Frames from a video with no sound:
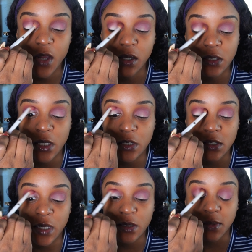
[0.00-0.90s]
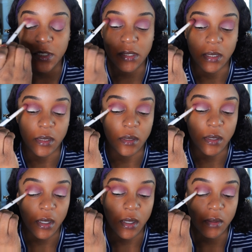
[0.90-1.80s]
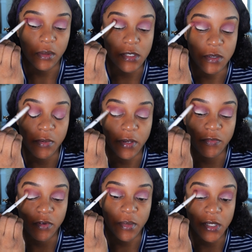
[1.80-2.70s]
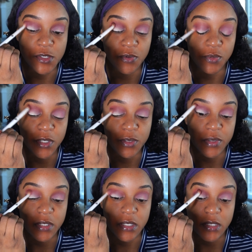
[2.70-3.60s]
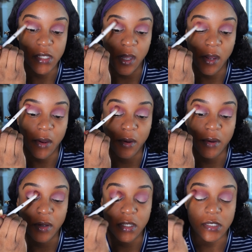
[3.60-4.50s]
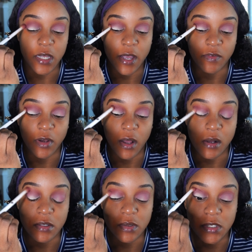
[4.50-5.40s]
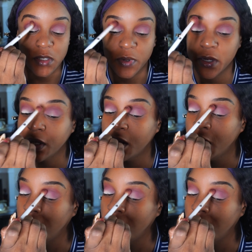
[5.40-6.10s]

because I just asked my son, was he ready for me to retwist his hair? Because he have locks, was he ready?